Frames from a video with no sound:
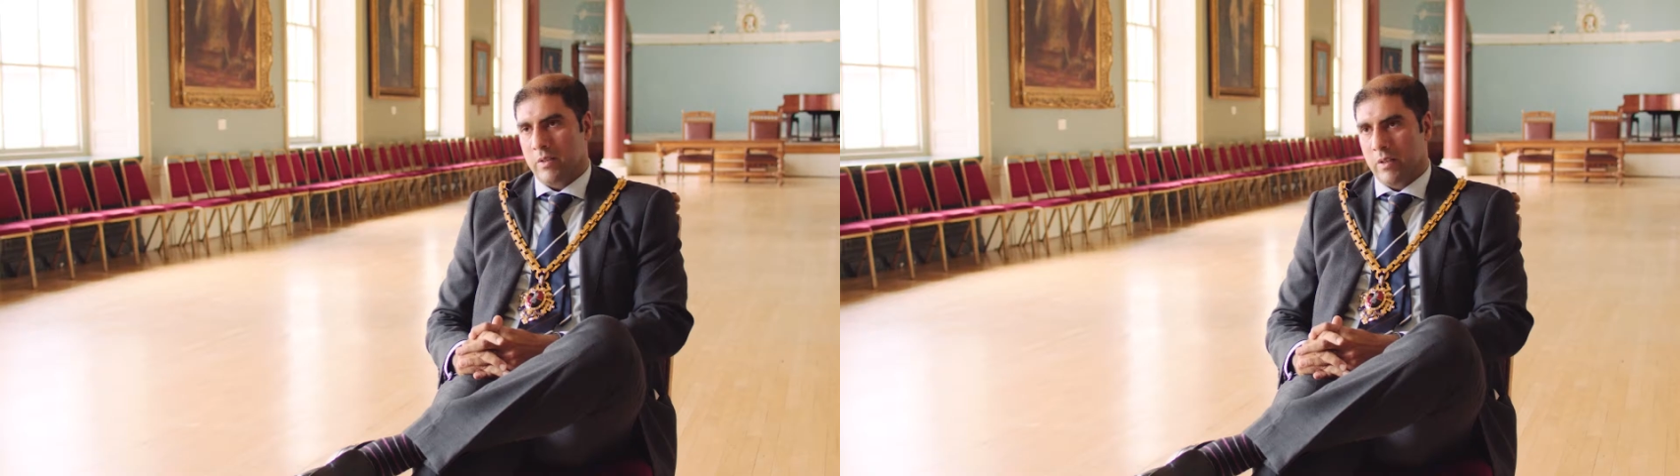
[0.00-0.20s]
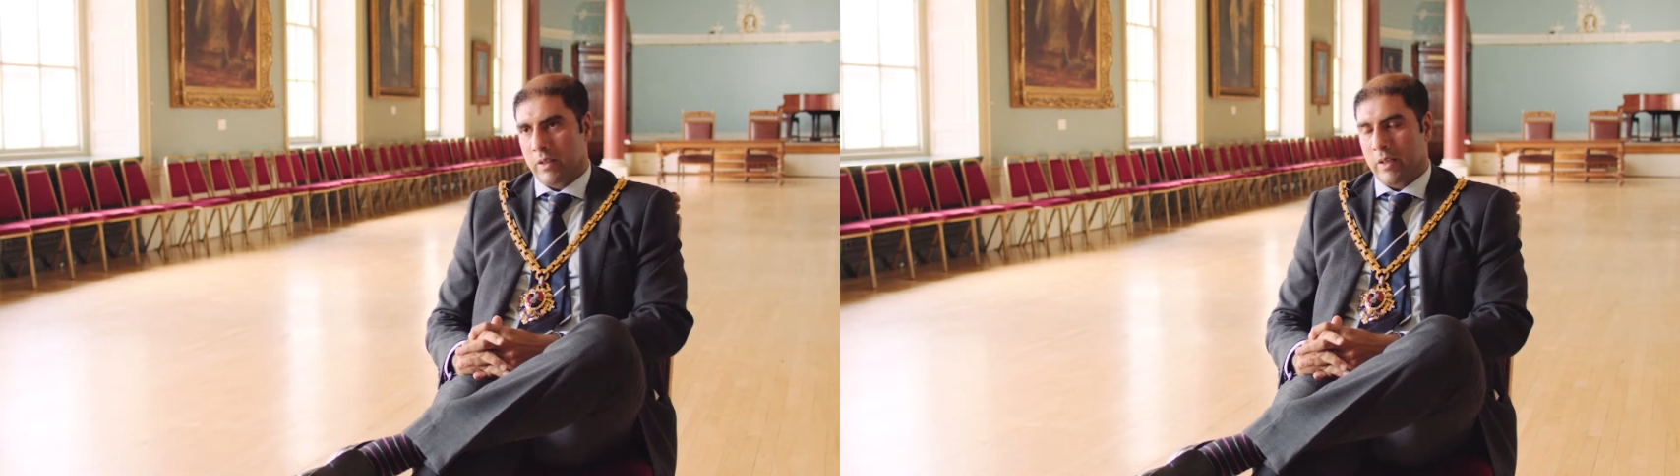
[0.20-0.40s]
a
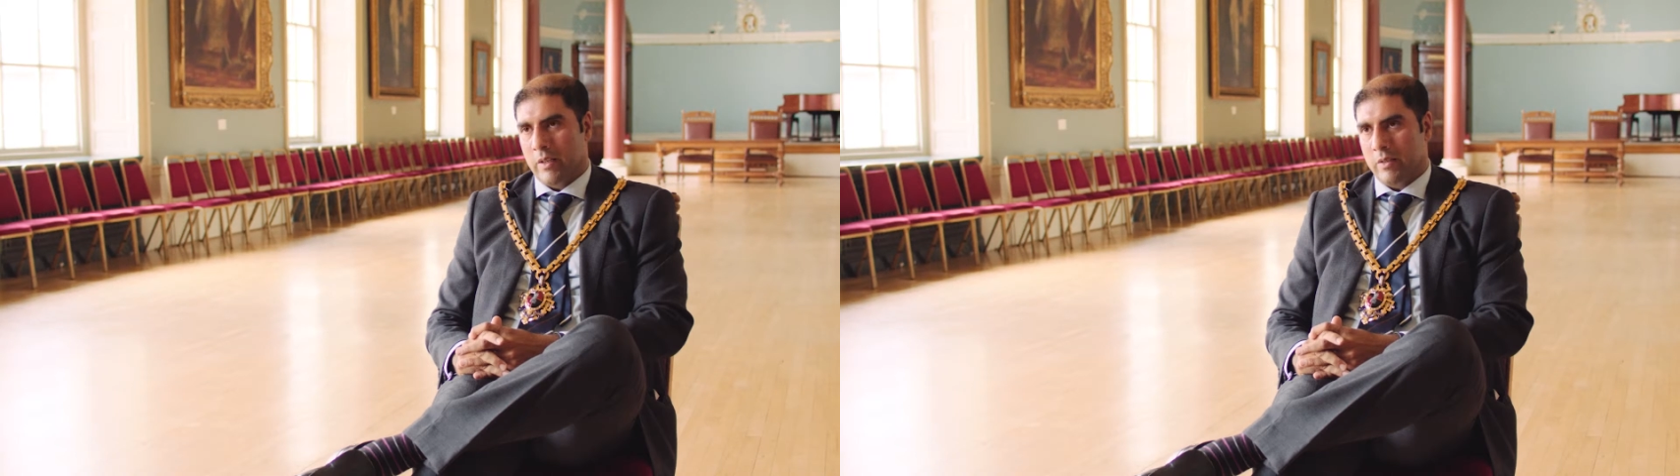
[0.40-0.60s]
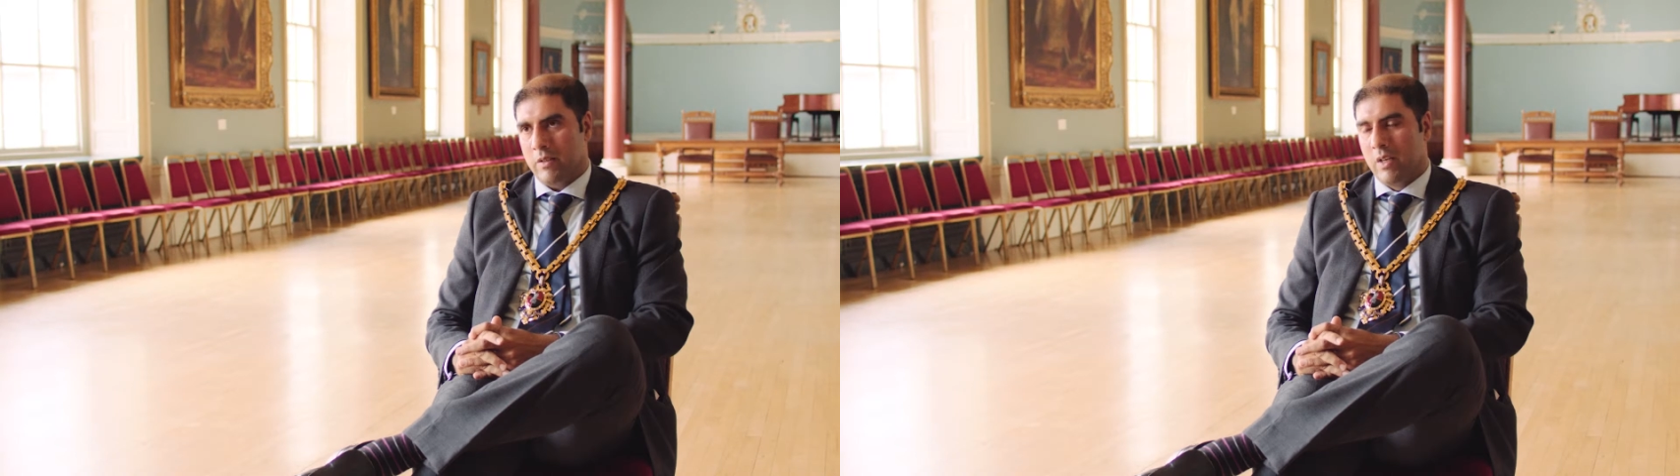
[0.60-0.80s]
young
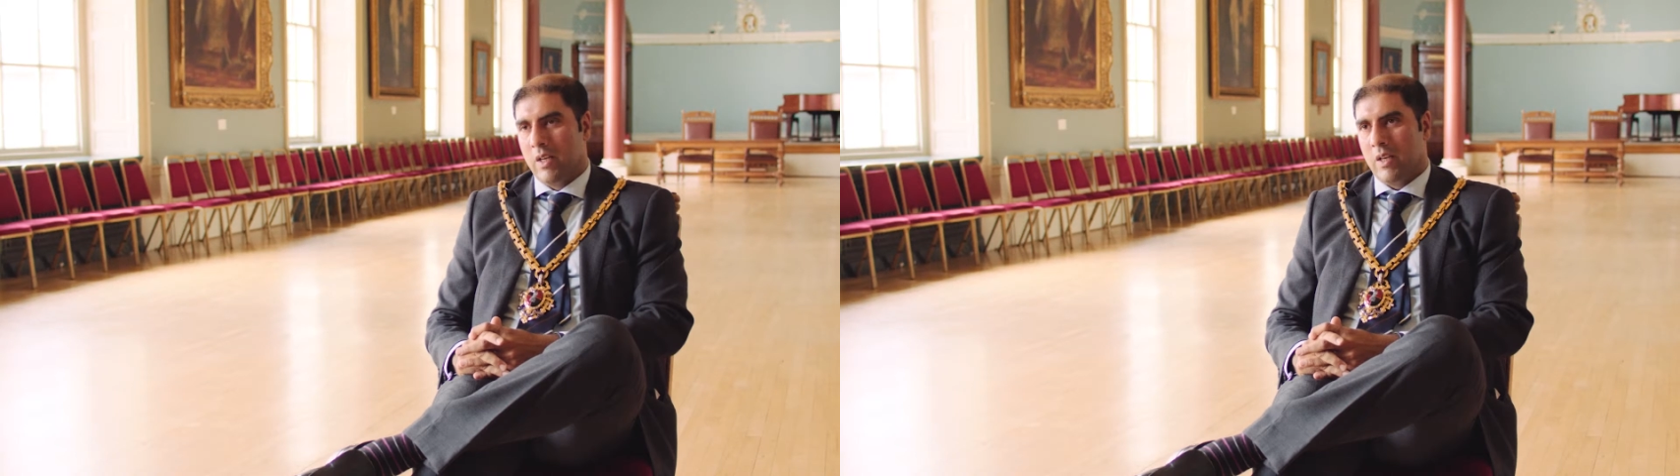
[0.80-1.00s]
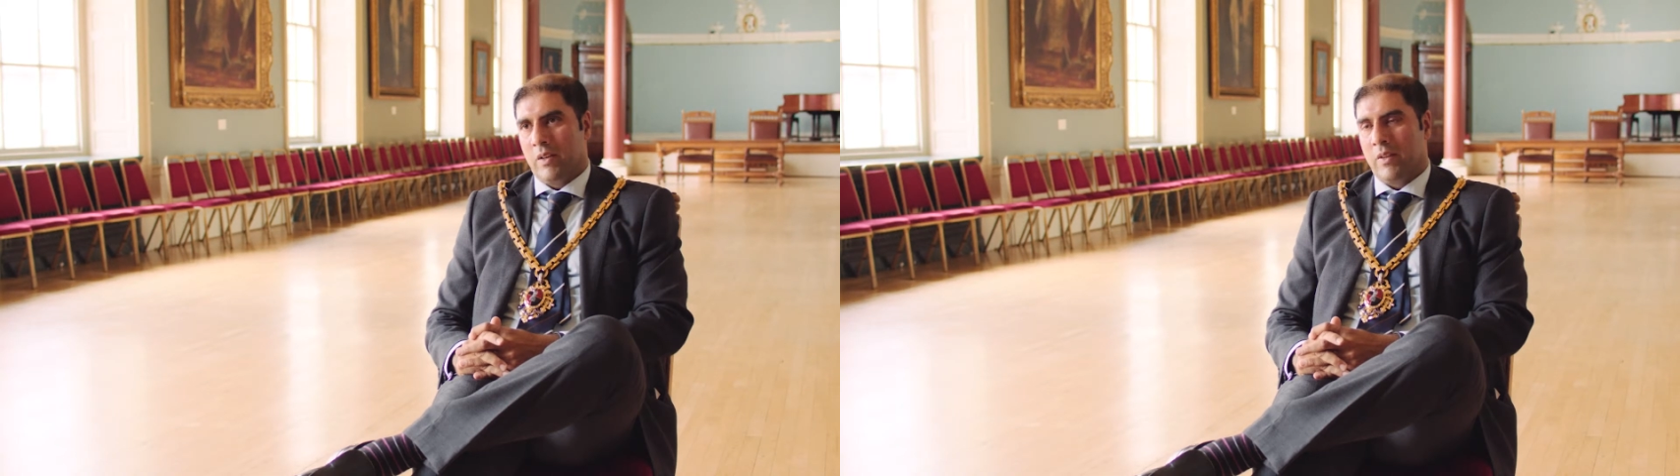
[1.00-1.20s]
age,
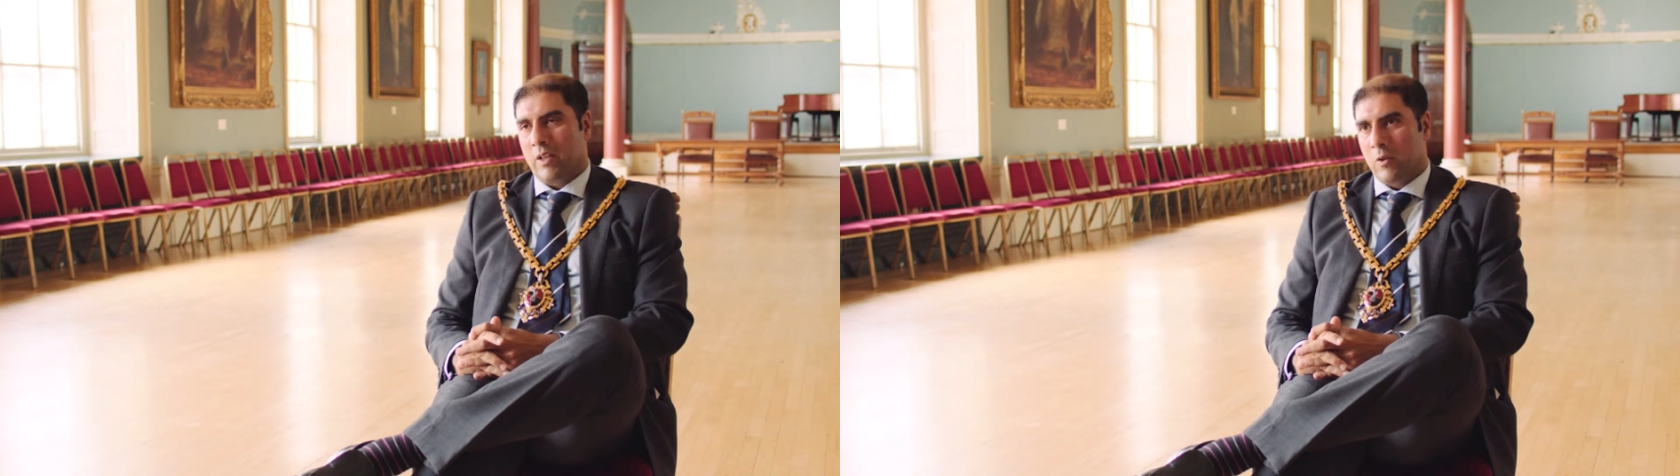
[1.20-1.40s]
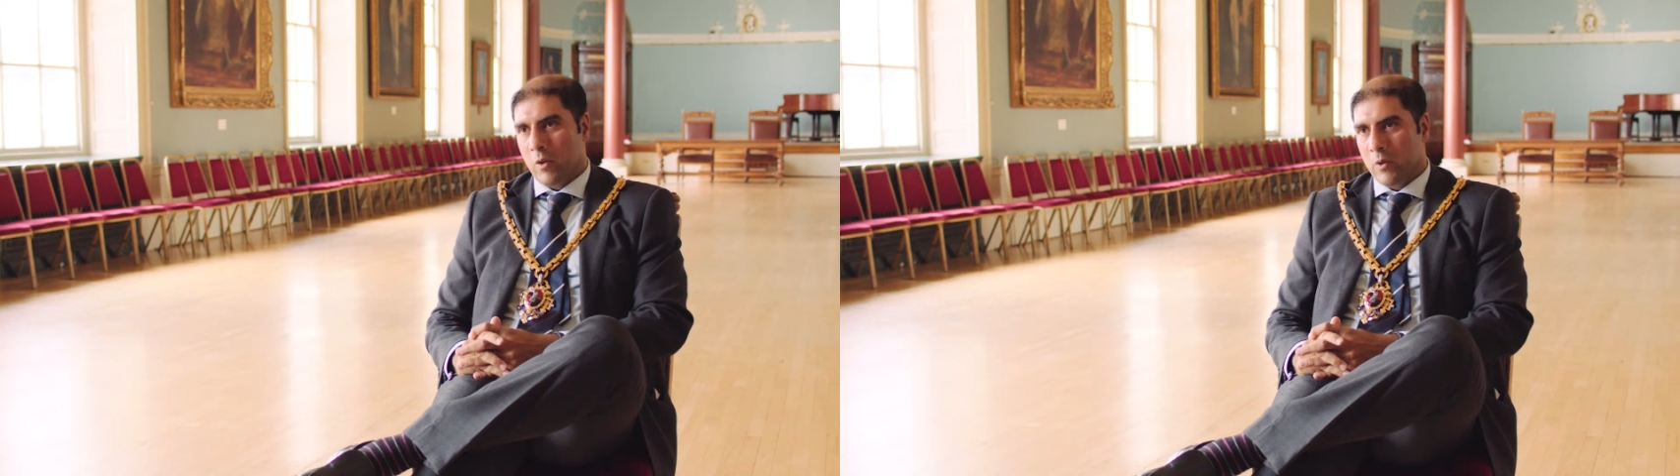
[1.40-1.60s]
and
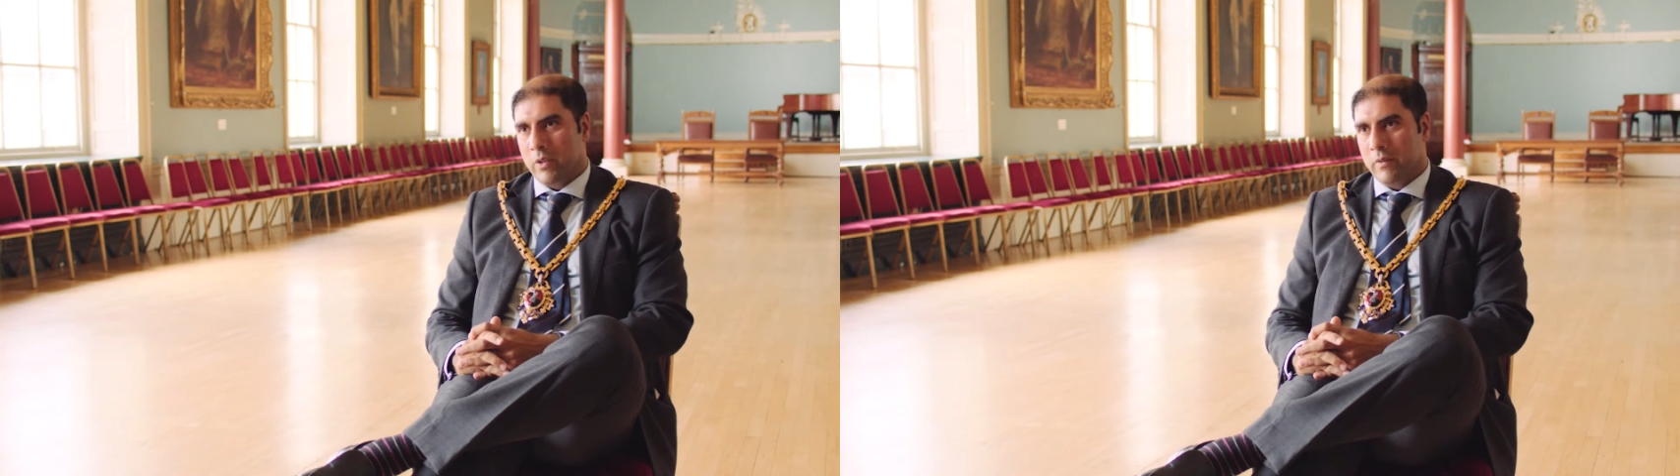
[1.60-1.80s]
that could only